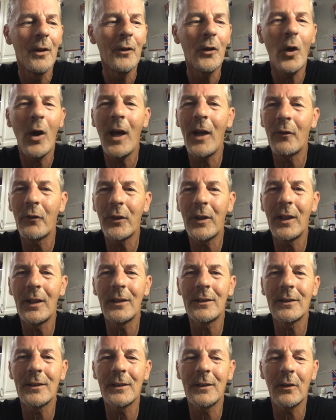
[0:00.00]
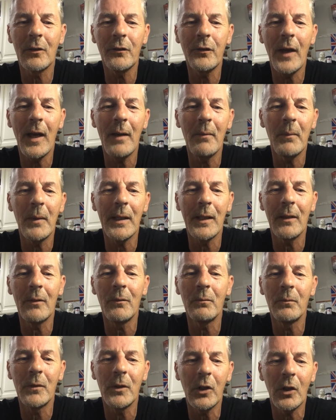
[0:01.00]
not have kids and a family
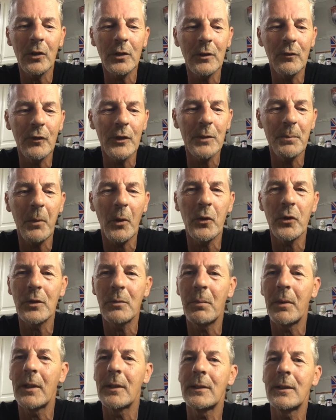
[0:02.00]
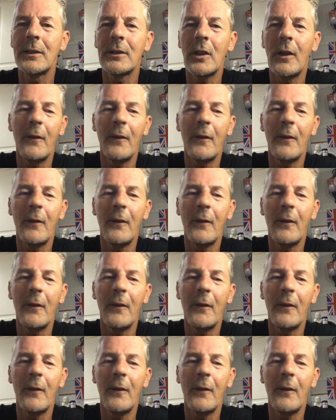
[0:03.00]
and lots of responsibilities.